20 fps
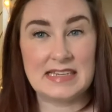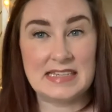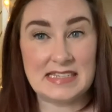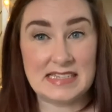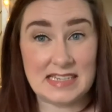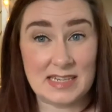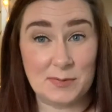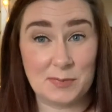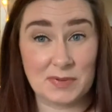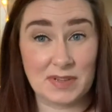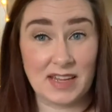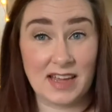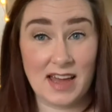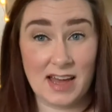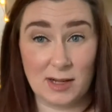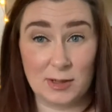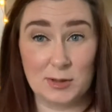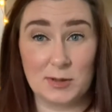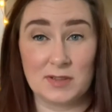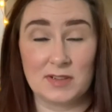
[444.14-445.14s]
deeply
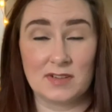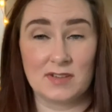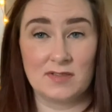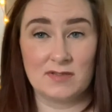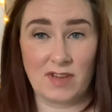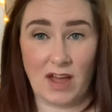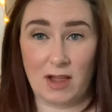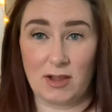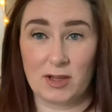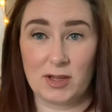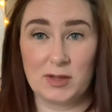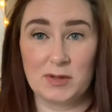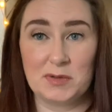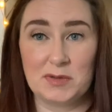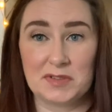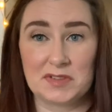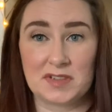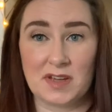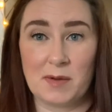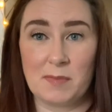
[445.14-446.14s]
held
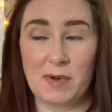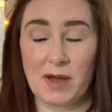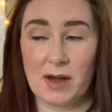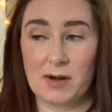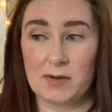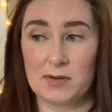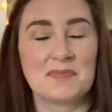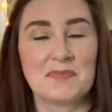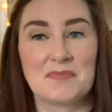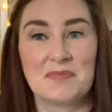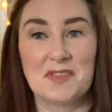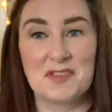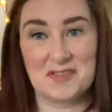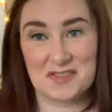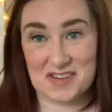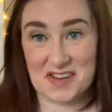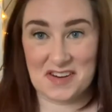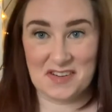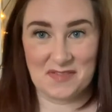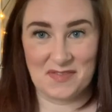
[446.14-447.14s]
values about the
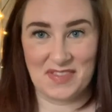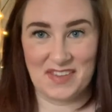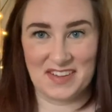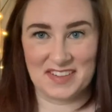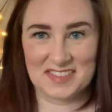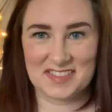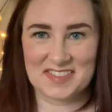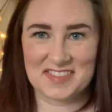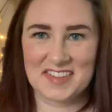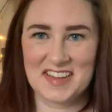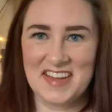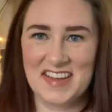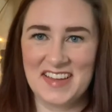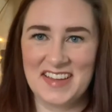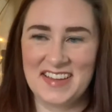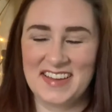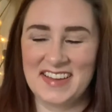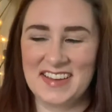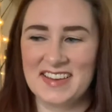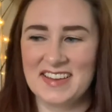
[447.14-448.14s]
state of things.
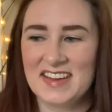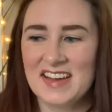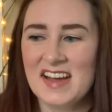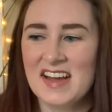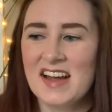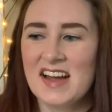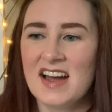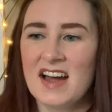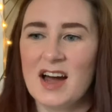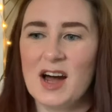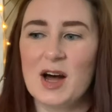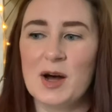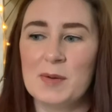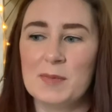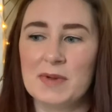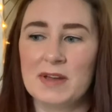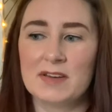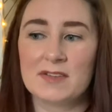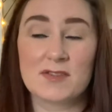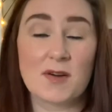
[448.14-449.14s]

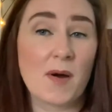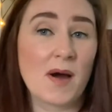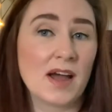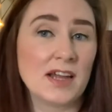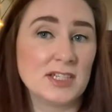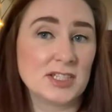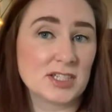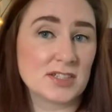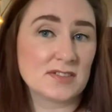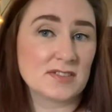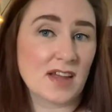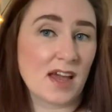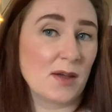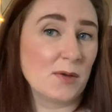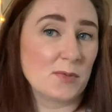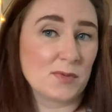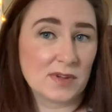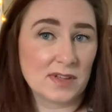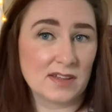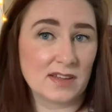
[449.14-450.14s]
And so I
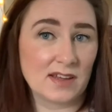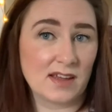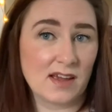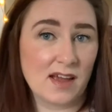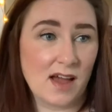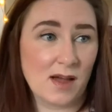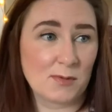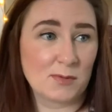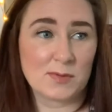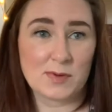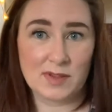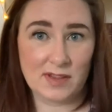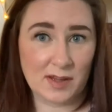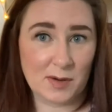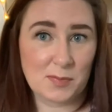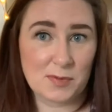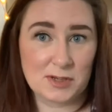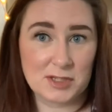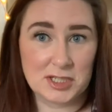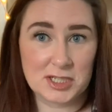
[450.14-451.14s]
really
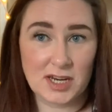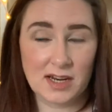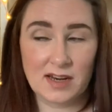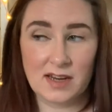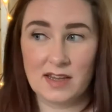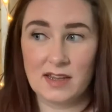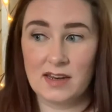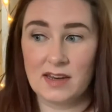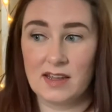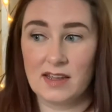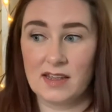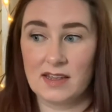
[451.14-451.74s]
appreciate it.